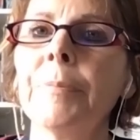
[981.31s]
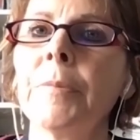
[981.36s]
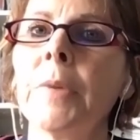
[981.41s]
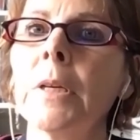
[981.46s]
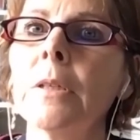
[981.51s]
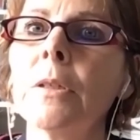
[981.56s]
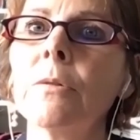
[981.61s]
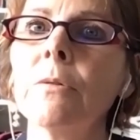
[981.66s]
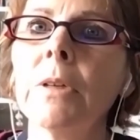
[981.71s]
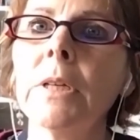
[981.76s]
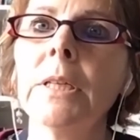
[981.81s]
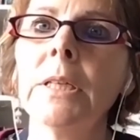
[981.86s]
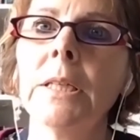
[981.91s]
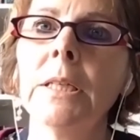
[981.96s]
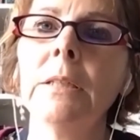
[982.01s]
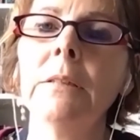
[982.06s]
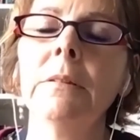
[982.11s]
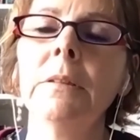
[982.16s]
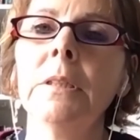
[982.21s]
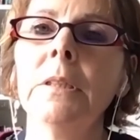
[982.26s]
is
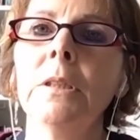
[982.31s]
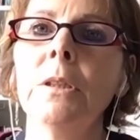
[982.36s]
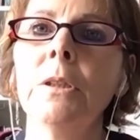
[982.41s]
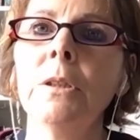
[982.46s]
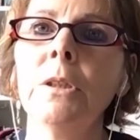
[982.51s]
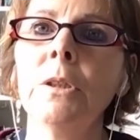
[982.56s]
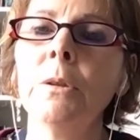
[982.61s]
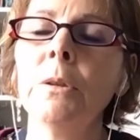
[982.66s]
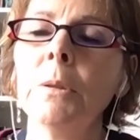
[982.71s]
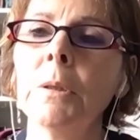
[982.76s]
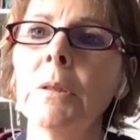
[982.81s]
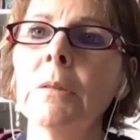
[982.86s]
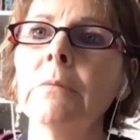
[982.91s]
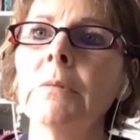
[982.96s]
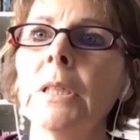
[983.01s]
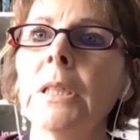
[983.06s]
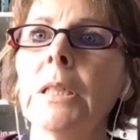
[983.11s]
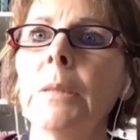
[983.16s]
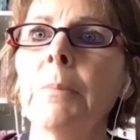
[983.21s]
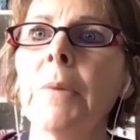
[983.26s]
really, it
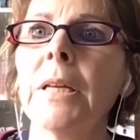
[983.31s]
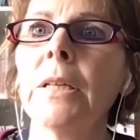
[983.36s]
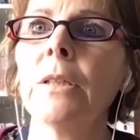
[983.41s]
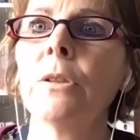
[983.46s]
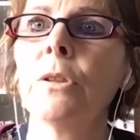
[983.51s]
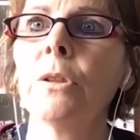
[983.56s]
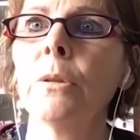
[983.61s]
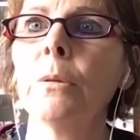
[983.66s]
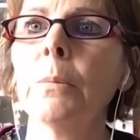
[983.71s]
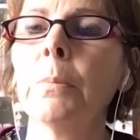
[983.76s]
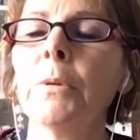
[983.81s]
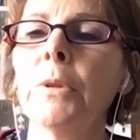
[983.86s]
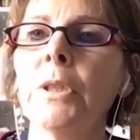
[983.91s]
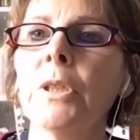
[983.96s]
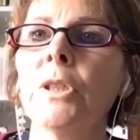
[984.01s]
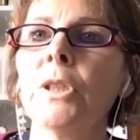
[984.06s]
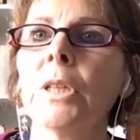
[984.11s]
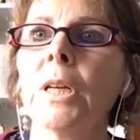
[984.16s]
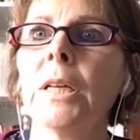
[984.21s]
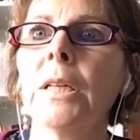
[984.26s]
really makes you
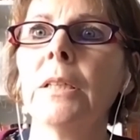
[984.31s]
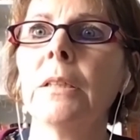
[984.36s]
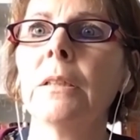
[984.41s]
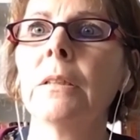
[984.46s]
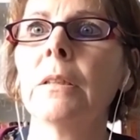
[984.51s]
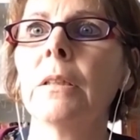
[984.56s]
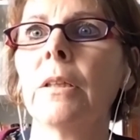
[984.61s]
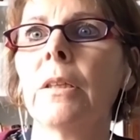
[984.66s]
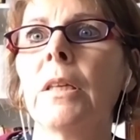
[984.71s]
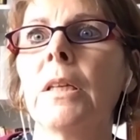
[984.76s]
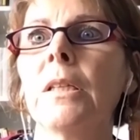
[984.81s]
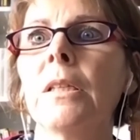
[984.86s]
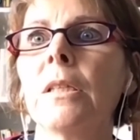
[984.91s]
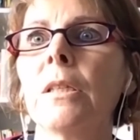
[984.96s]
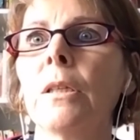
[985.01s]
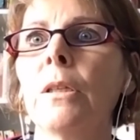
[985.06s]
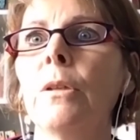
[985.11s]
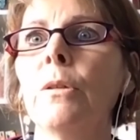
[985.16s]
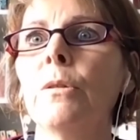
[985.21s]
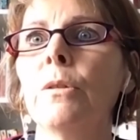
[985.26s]
appreciate the things
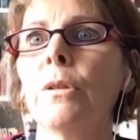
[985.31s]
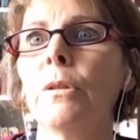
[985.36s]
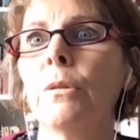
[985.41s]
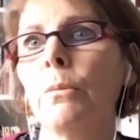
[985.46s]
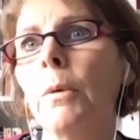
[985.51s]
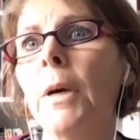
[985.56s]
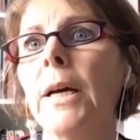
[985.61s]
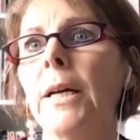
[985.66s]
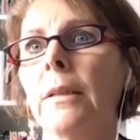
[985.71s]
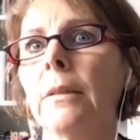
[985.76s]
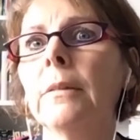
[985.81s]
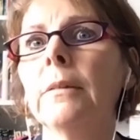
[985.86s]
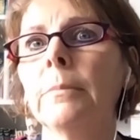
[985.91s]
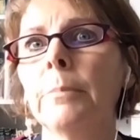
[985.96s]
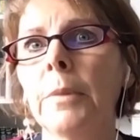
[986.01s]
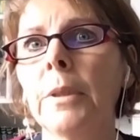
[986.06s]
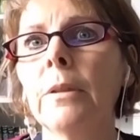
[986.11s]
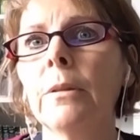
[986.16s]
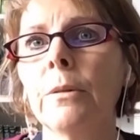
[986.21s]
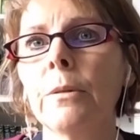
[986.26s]
that you do well,
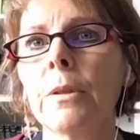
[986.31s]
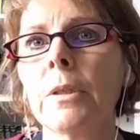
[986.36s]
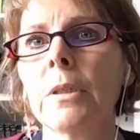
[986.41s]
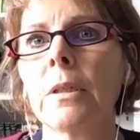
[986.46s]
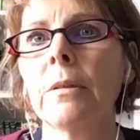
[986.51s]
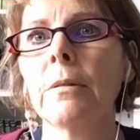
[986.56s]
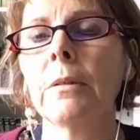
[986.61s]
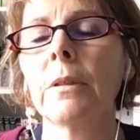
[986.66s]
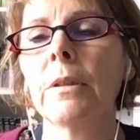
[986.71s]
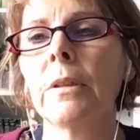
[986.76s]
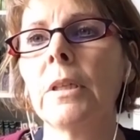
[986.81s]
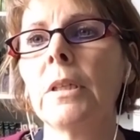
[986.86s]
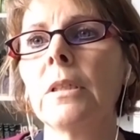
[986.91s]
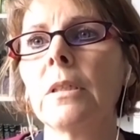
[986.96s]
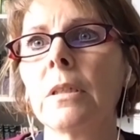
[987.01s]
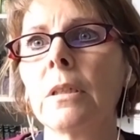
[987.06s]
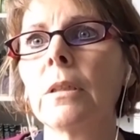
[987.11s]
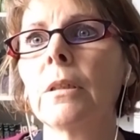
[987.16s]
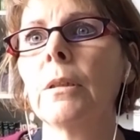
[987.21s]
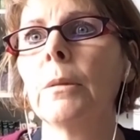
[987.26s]
but also the things
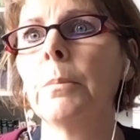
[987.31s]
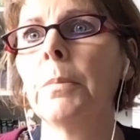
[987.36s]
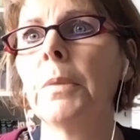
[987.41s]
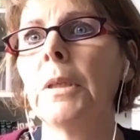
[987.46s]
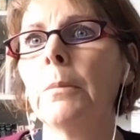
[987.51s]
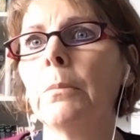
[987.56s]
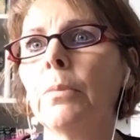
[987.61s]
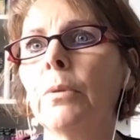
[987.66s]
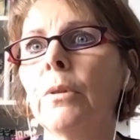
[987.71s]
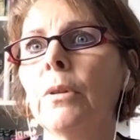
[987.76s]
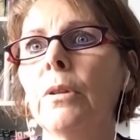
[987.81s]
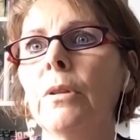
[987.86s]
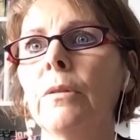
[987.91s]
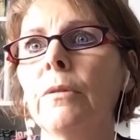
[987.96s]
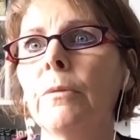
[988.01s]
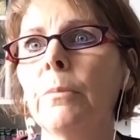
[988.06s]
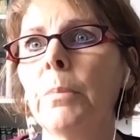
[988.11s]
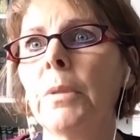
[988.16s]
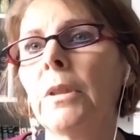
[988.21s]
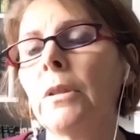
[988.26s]
that could be
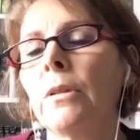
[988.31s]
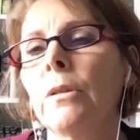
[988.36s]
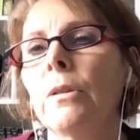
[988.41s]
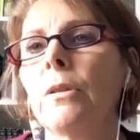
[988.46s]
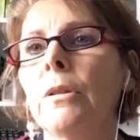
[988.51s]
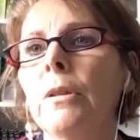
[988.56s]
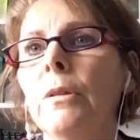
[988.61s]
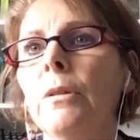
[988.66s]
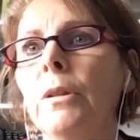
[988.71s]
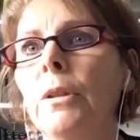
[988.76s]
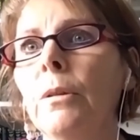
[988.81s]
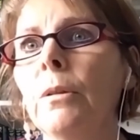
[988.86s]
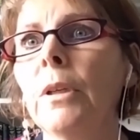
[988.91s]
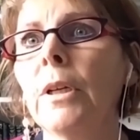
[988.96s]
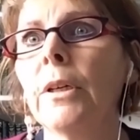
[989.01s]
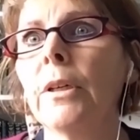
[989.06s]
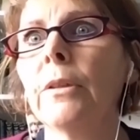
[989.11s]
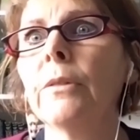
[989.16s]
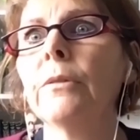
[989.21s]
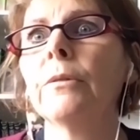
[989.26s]
improved, because you
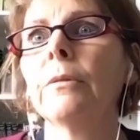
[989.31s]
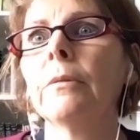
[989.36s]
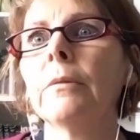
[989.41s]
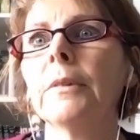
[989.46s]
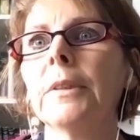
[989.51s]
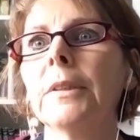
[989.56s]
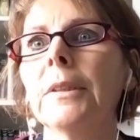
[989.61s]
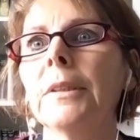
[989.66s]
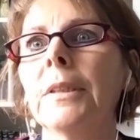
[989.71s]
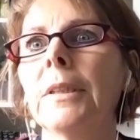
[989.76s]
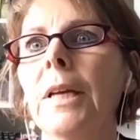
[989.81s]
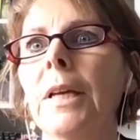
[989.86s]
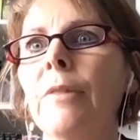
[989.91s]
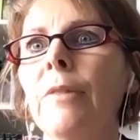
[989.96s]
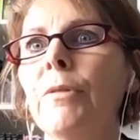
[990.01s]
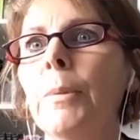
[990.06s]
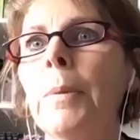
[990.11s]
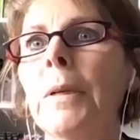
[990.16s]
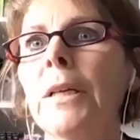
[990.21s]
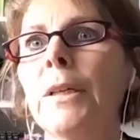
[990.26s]
learn
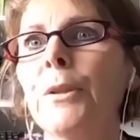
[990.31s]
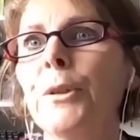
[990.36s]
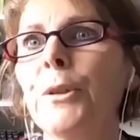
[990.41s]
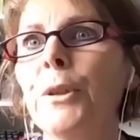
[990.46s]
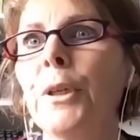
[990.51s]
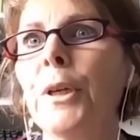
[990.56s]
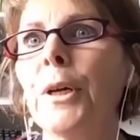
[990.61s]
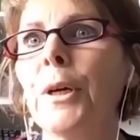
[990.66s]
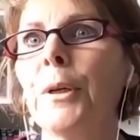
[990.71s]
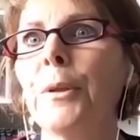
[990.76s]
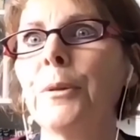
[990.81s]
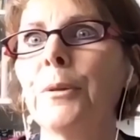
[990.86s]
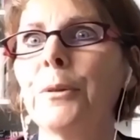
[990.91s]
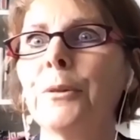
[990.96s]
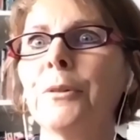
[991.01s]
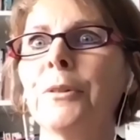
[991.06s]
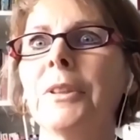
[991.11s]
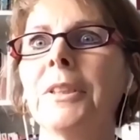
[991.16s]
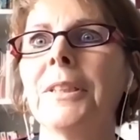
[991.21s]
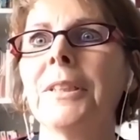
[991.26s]
every place you go,
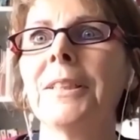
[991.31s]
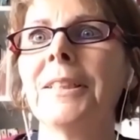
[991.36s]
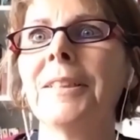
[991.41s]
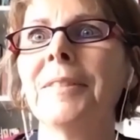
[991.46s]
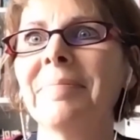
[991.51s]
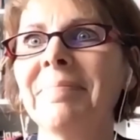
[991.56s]
really.